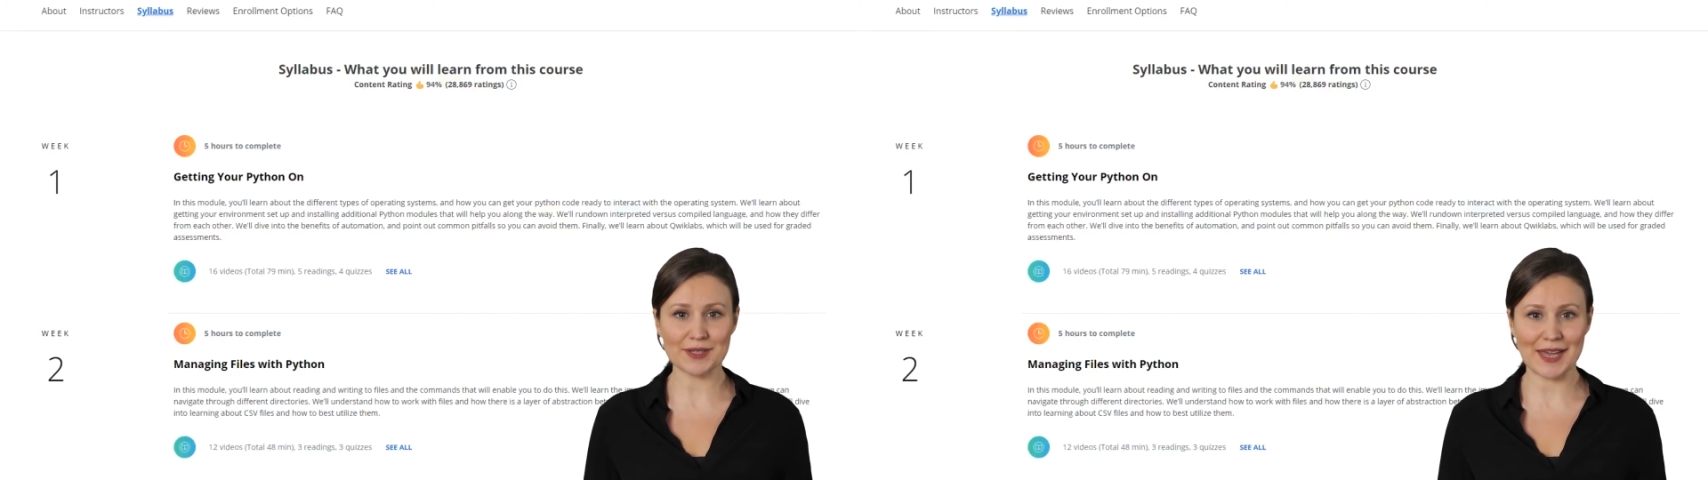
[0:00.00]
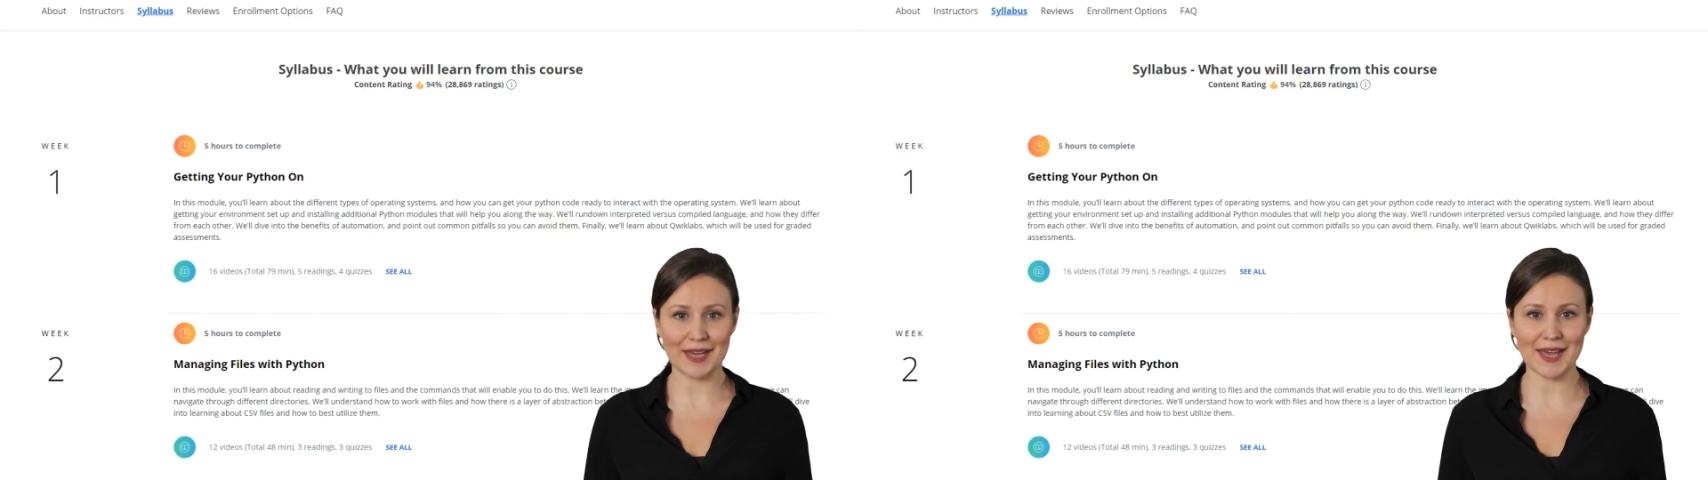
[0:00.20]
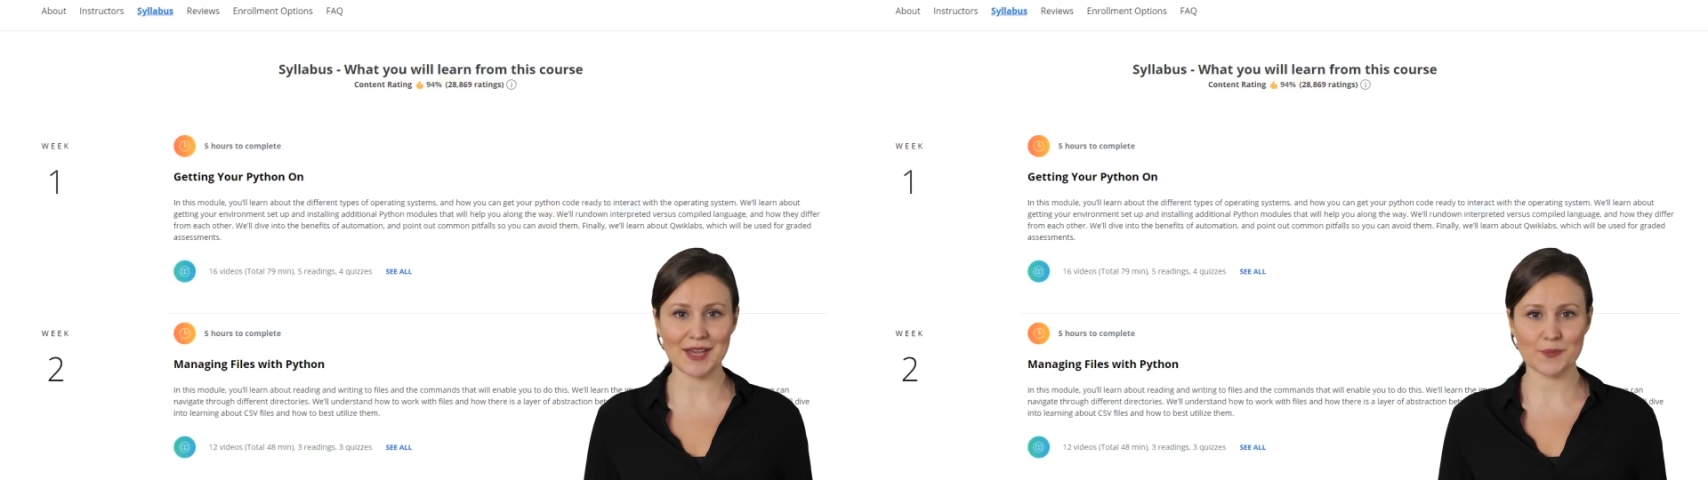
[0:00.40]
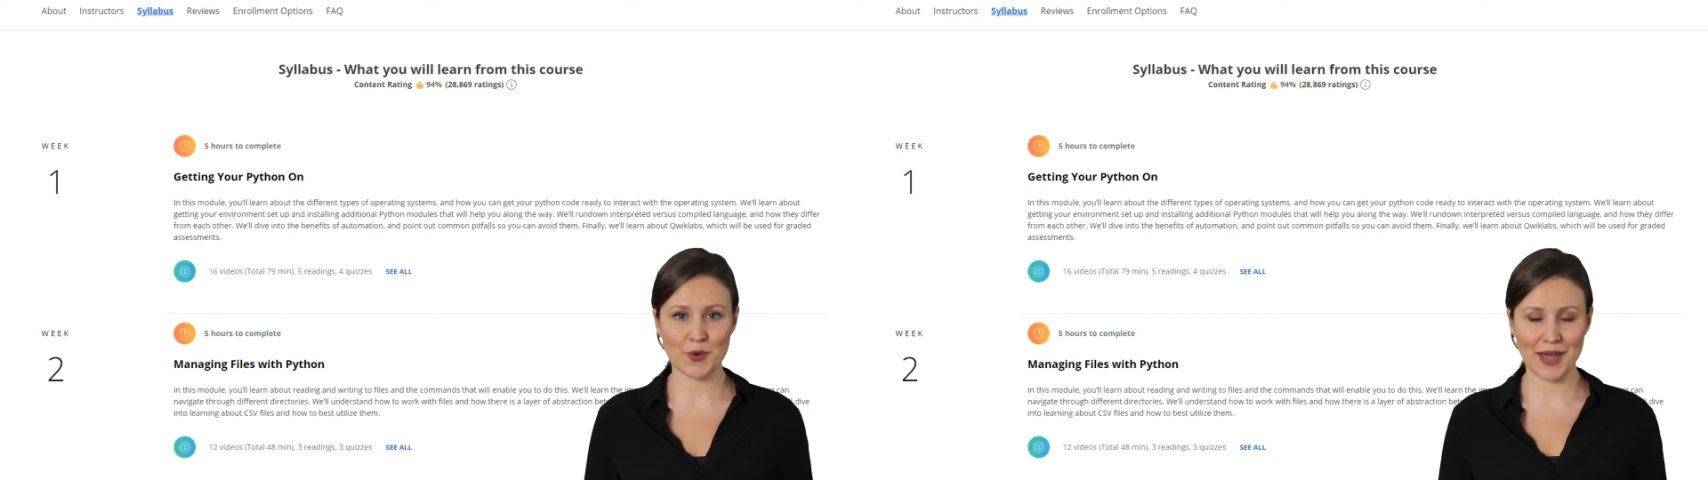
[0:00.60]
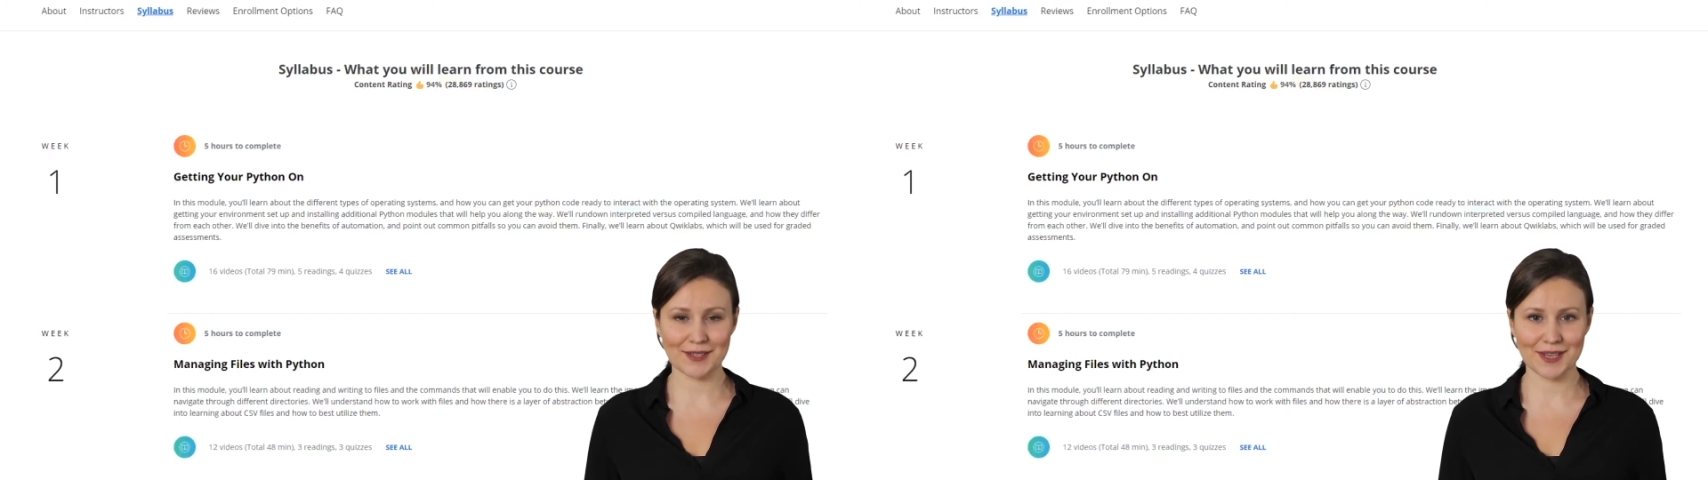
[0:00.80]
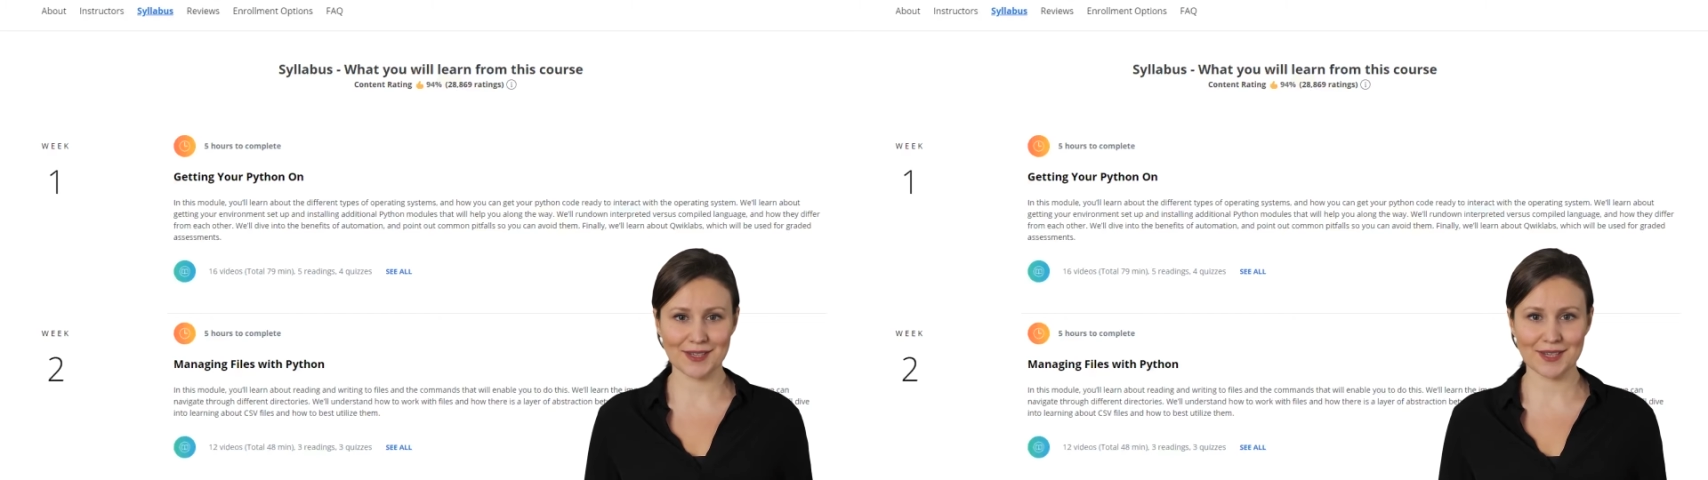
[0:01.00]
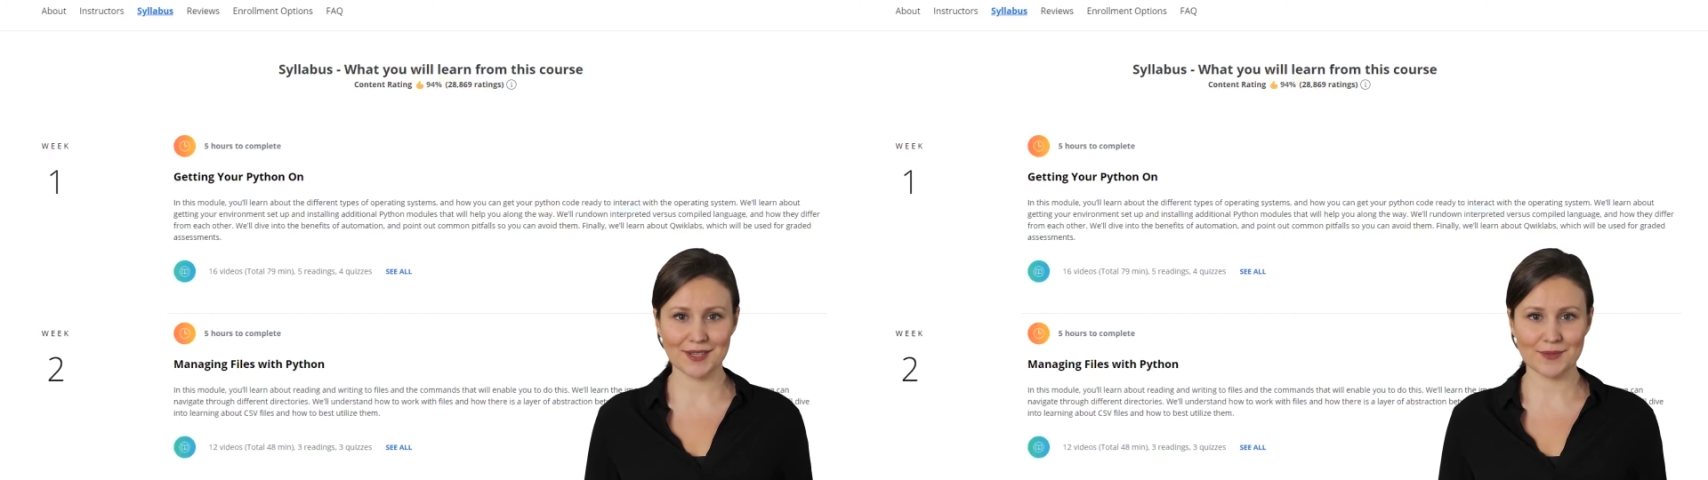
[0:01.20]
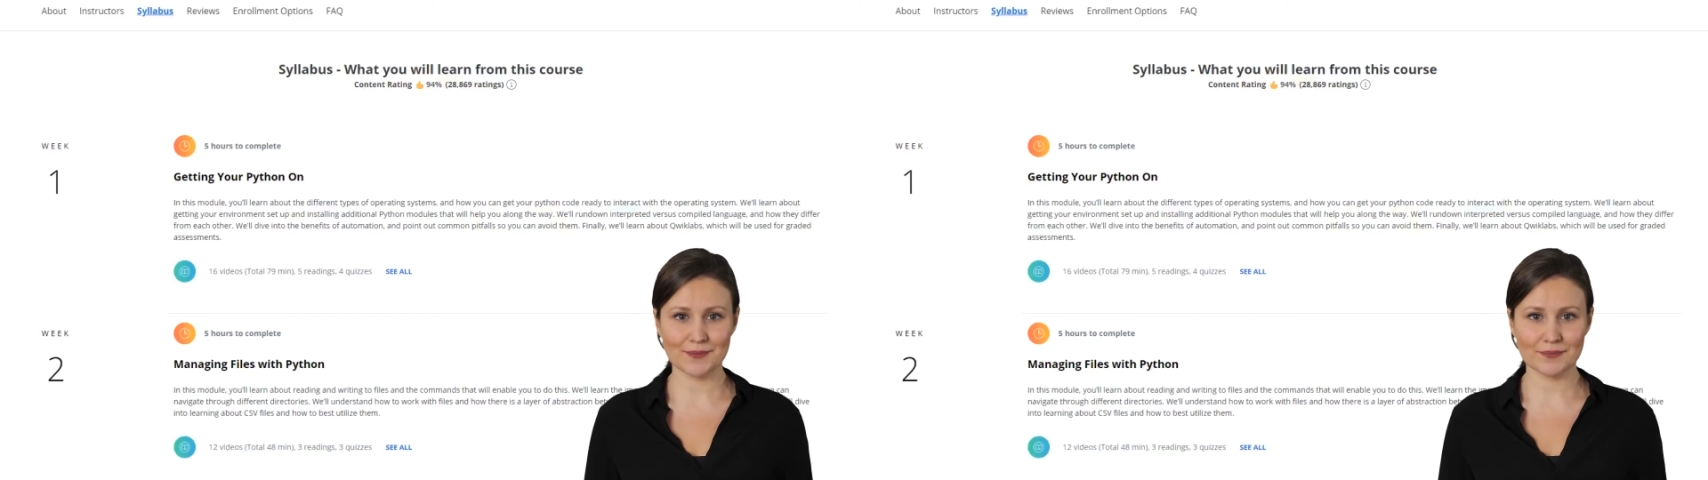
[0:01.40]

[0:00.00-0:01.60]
data and processes.